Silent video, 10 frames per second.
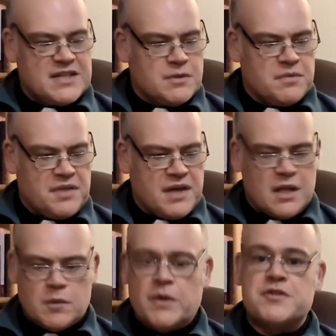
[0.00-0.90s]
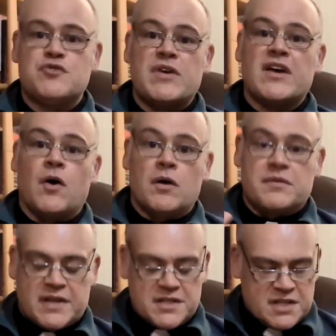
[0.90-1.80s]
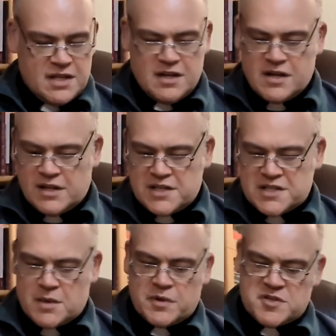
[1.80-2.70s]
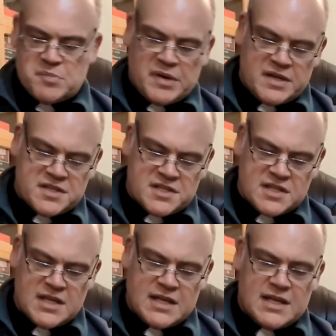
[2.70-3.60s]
I don't think I'll want to drink all of it unless I want to buzz.